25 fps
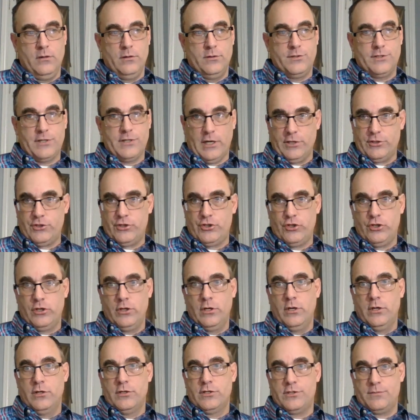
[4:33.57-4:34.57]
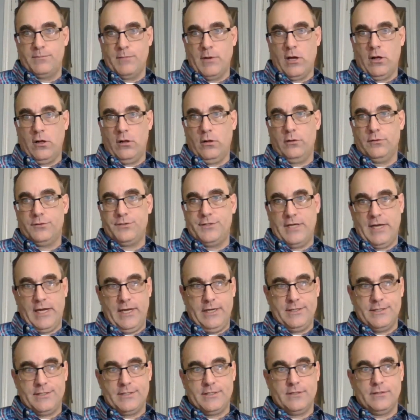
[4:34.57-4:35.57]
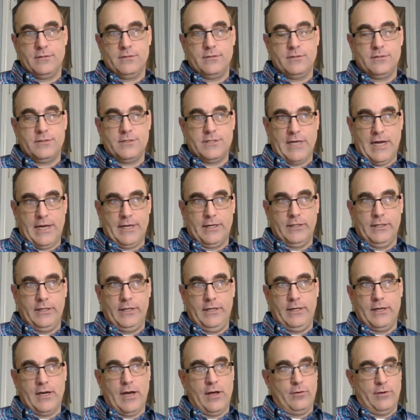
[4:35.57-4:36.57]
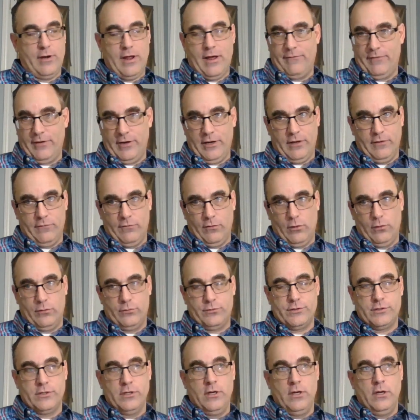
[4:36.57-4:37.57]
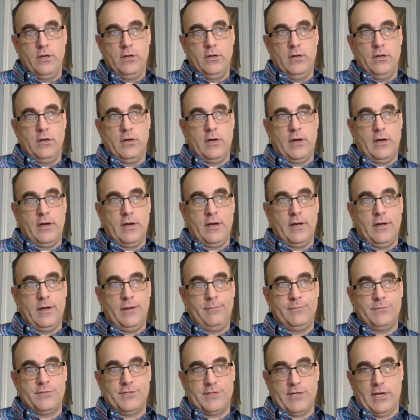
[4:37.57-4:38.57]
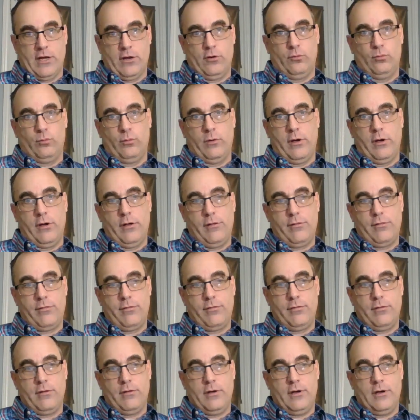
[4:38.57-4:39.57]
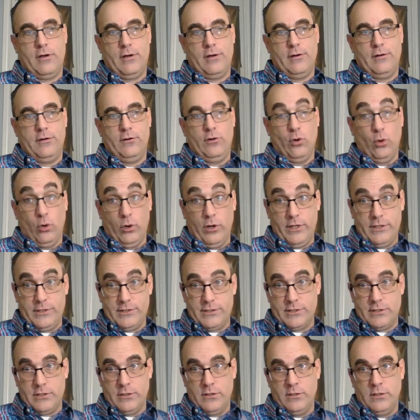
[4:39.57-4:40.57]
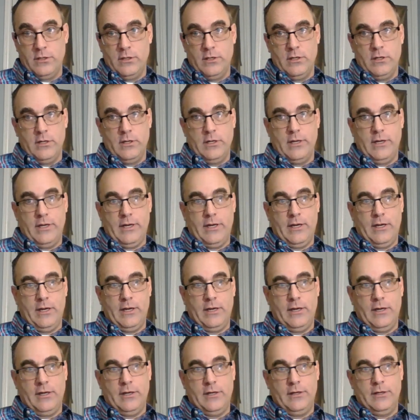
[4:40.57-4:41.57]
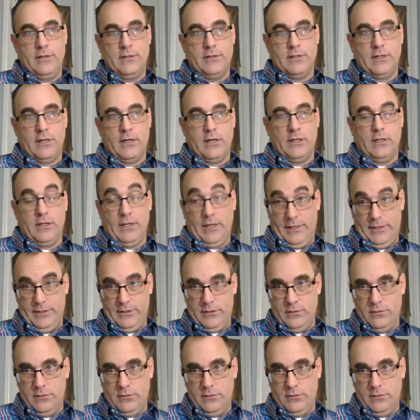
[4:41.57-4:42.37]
touch, smell, taste. Sadly, I don't have any of those. I'm saddled with uh, noise and uh, light,